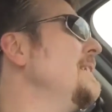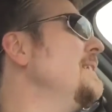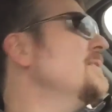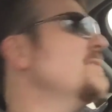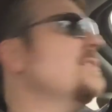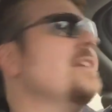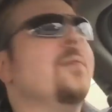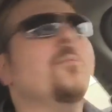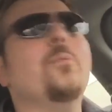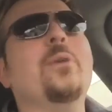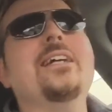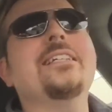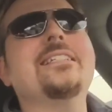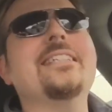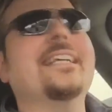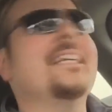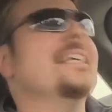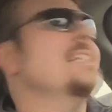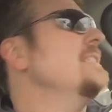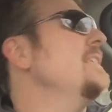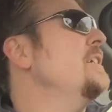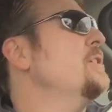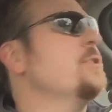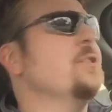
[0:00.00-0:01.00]
some ways I
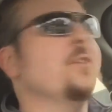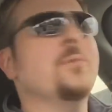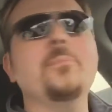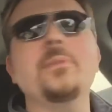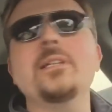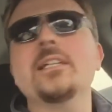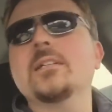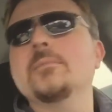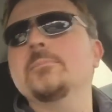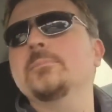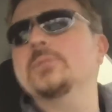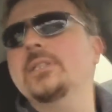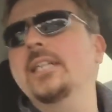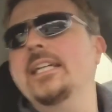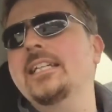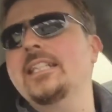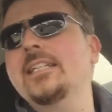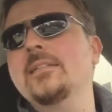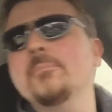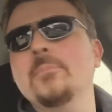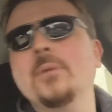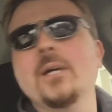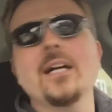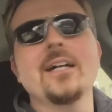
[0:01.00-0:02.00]
guess I shouldn't be
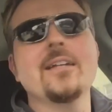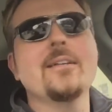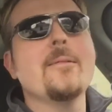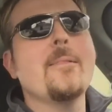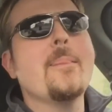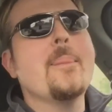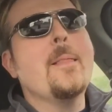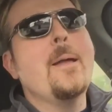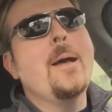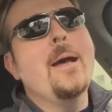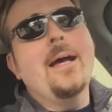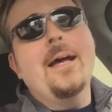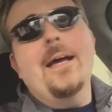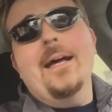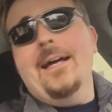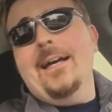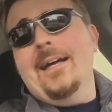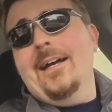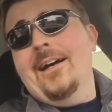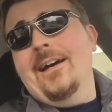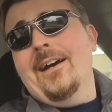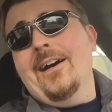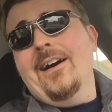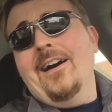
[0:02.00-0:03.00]
complaining, but
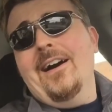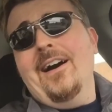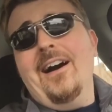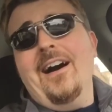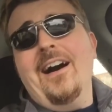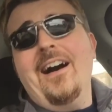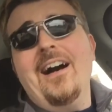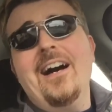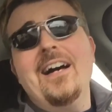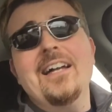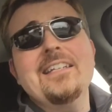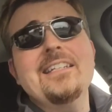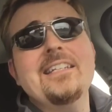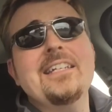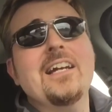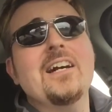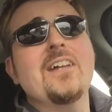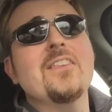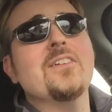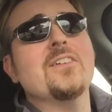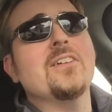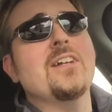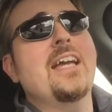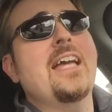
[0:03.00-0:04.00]
on the
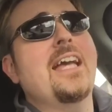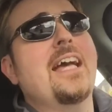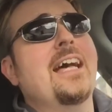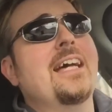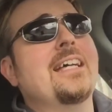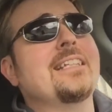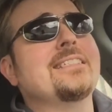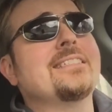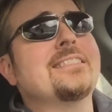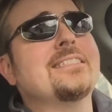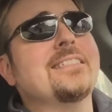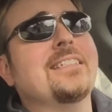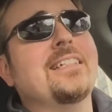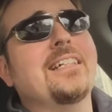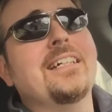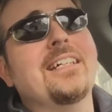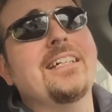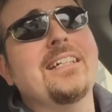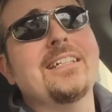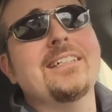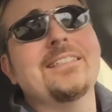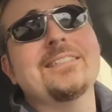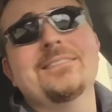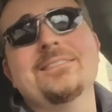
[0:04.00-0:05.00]
other hand,
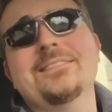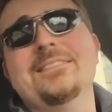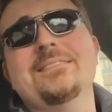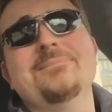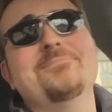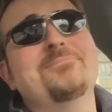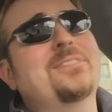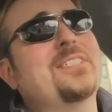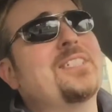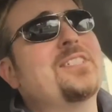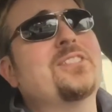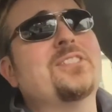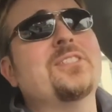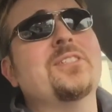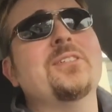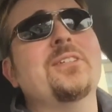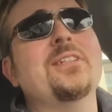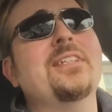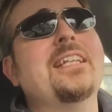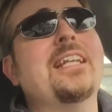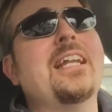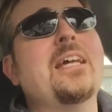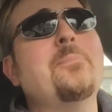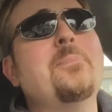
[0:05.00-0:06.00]

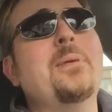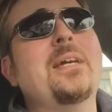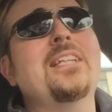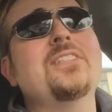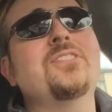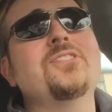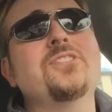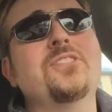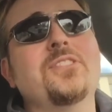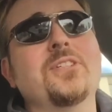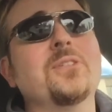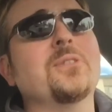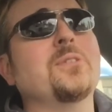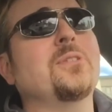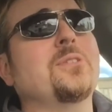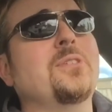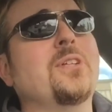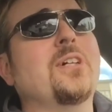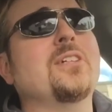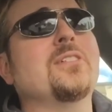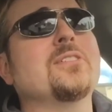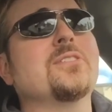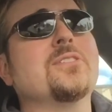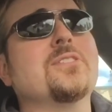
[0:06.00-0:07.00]
considering that I paid
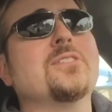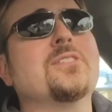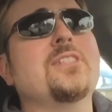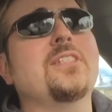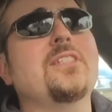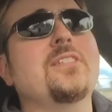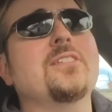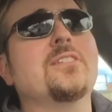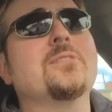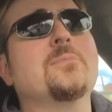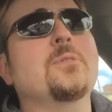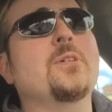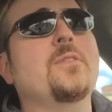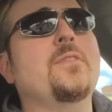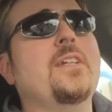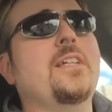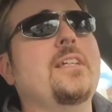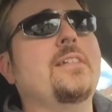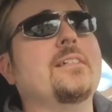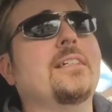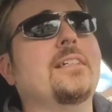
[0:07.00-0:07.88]
$0 to see this movie,